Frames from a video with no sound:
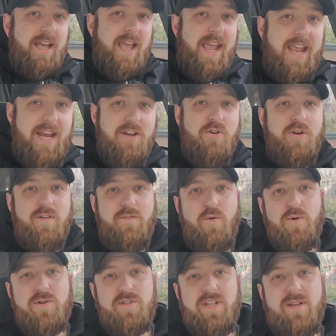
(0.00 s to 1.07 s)
and you can
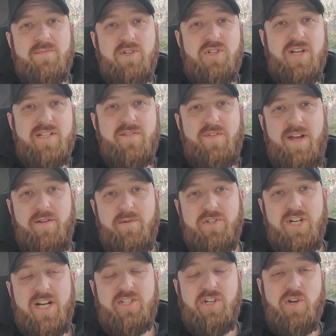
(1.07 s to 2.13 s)
force them to justify the
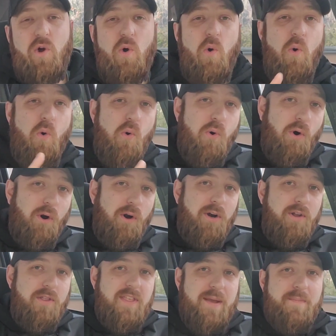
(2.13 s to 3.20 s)
rejection,
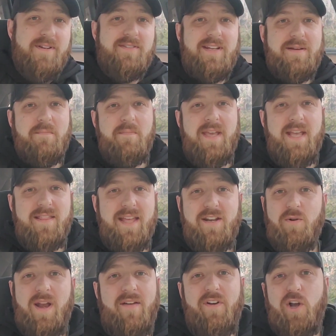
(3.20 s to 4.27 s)
or they must admit they
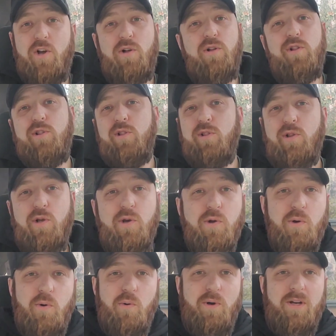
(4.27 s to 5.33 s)
don't have a
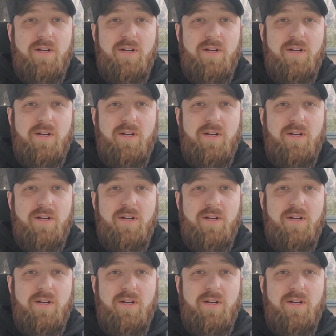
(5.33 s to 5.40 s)
clue